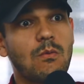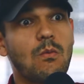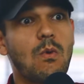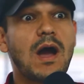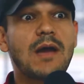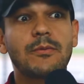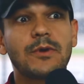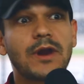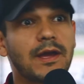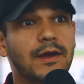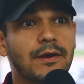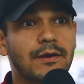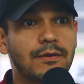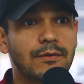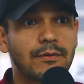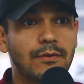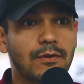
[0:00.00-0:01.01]
why would I
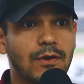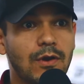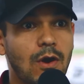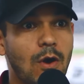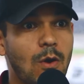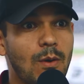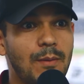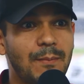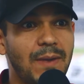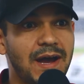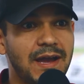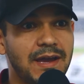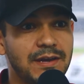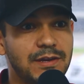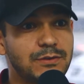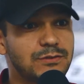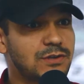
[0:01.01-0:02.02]
go and buy
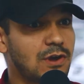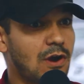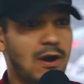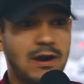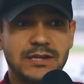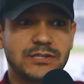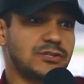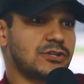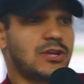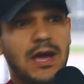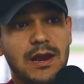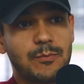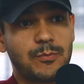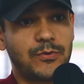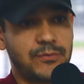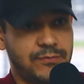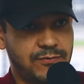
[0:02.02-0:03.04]
a used car? I just got
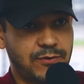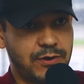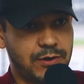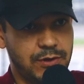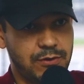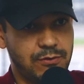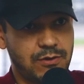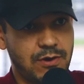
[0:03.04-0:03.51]
approved for a new